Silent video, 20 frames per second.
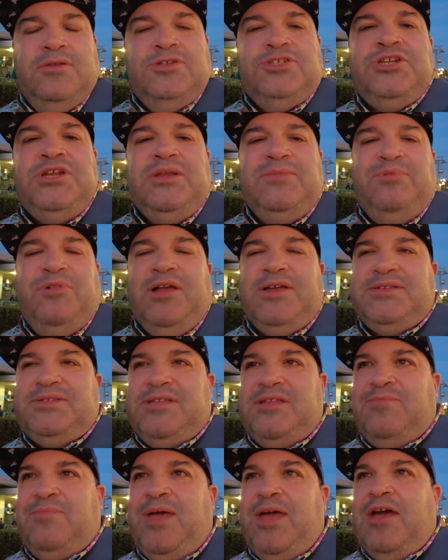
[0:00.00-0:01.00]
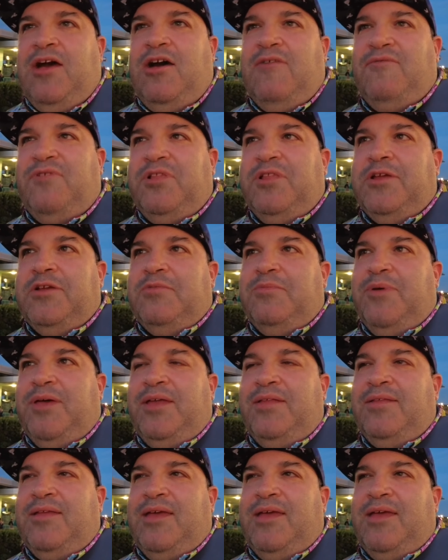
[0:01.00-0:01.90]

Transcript: Genie Plus did pay off a little bit.